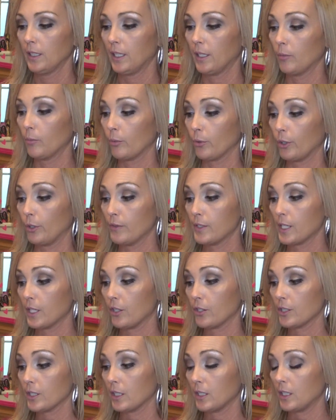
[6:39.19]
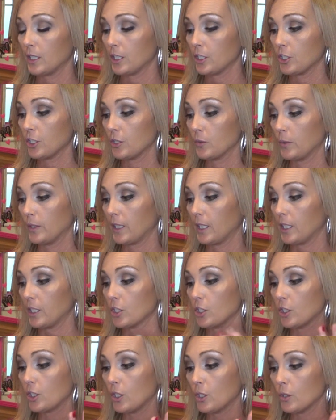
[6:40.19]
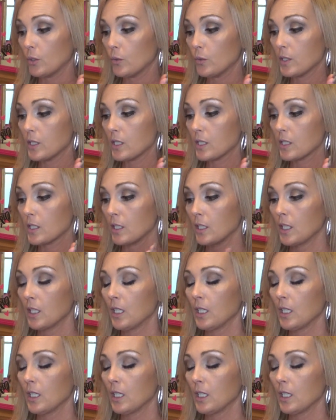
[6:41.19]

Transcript: improves hair's condition with each use.